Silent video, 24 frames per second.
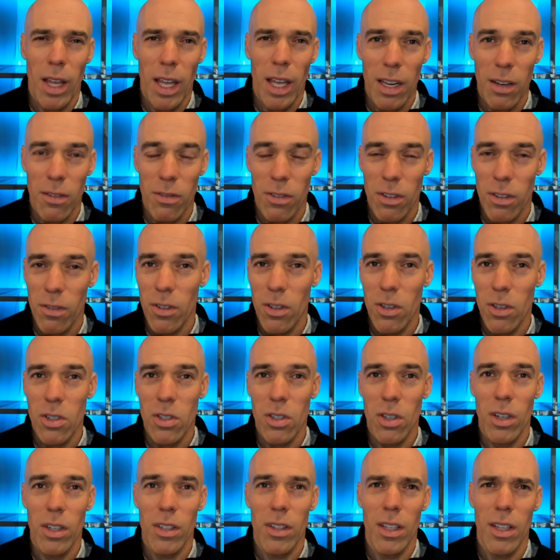planning for the
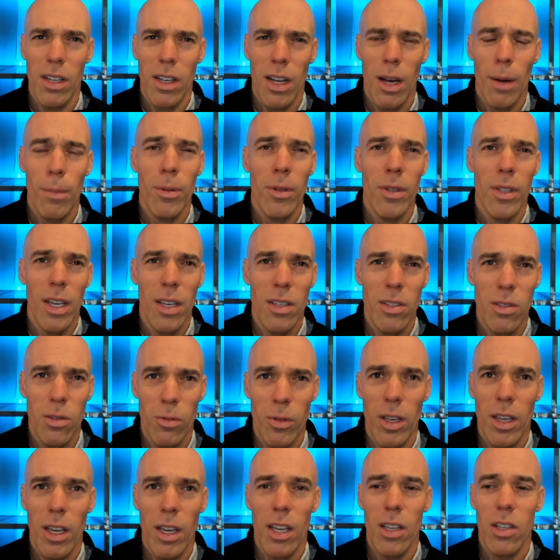future and then a couple days
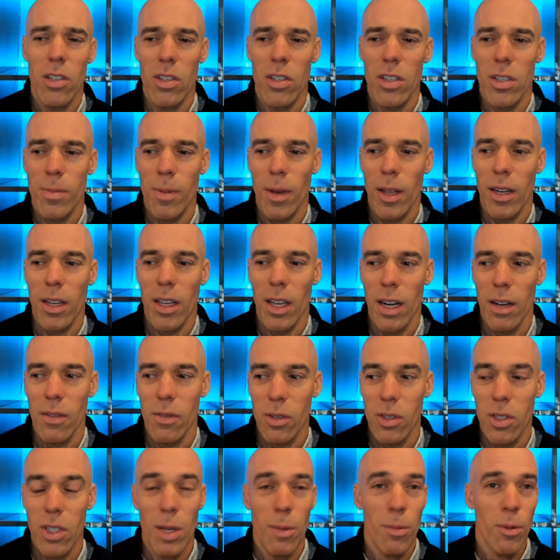a week i usually spend kind
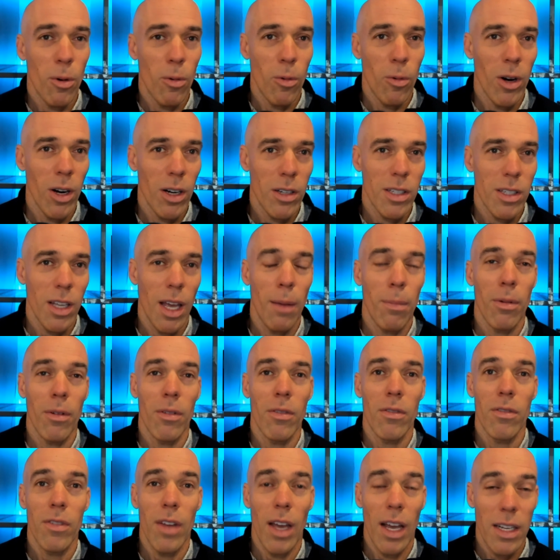of a deeper work type
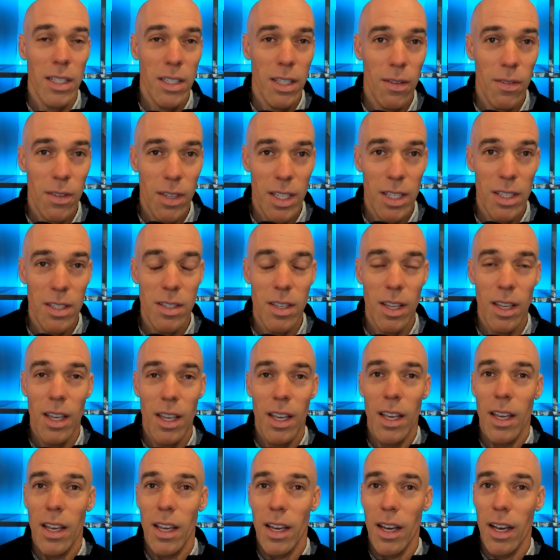of activities
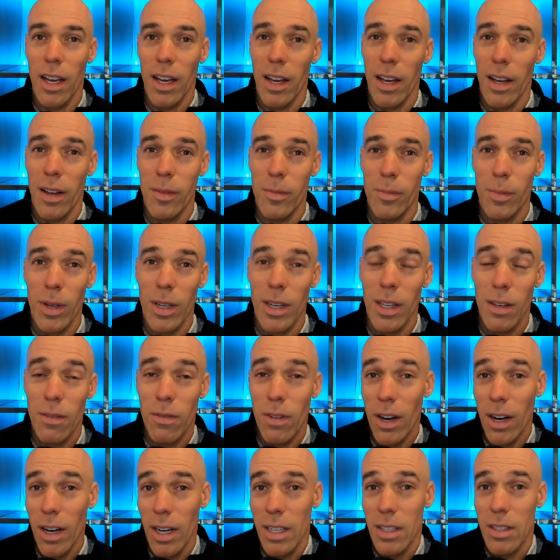uh, but
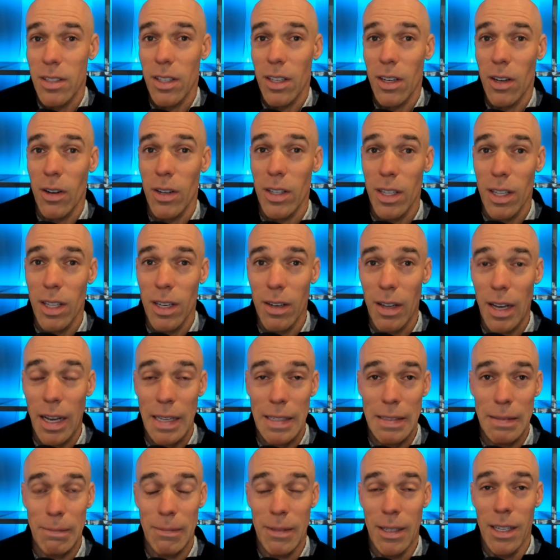it varies you know and then
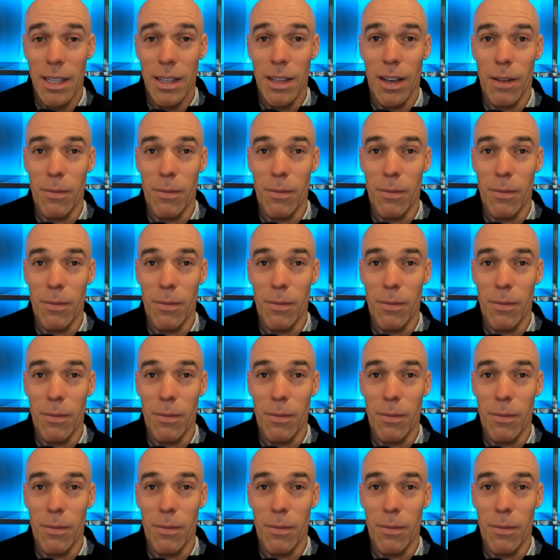i